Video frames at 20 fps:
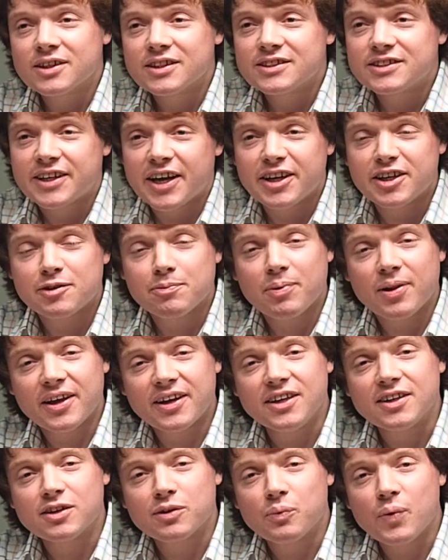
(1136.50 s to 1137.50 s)
takes
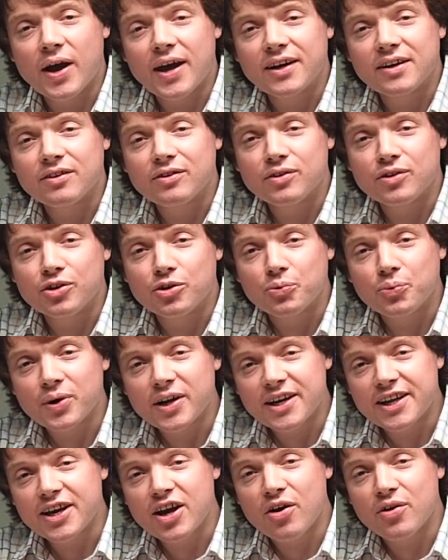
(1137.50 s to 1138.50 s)
place when you
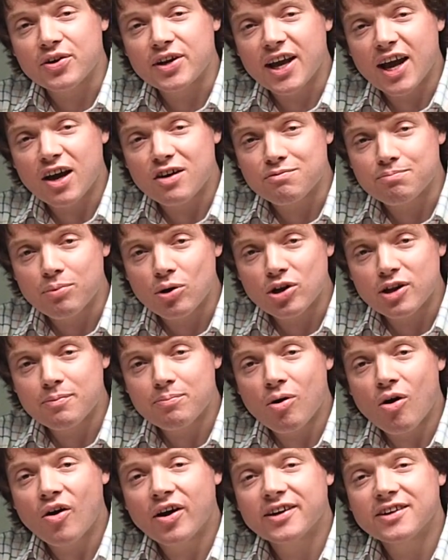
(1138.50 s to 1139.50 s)
really only have bullet
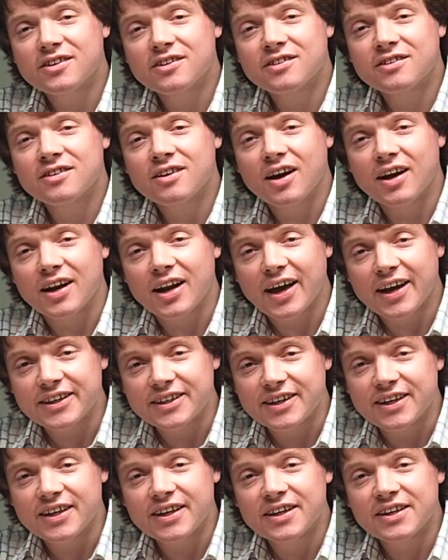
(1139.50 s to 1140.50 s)
points and
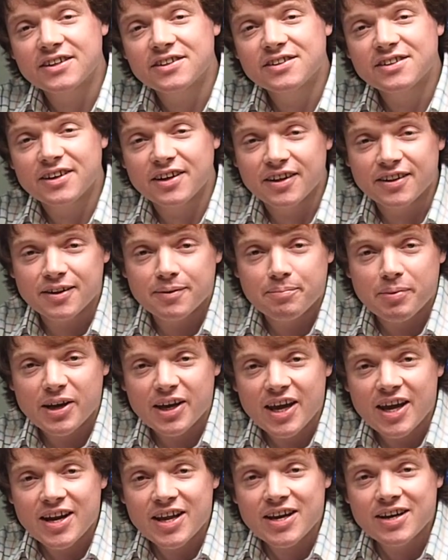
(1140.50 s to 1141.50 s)
ideas at the
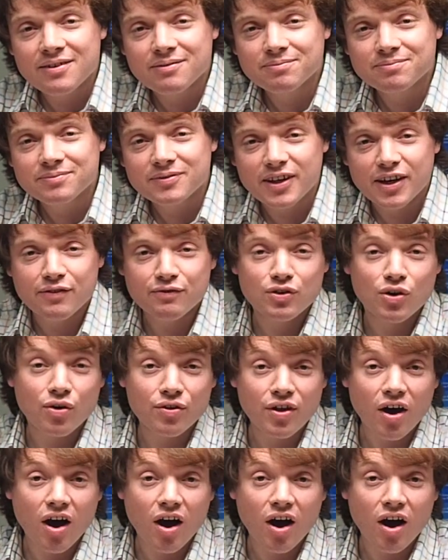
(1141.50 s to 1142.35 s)
beginning, if you're the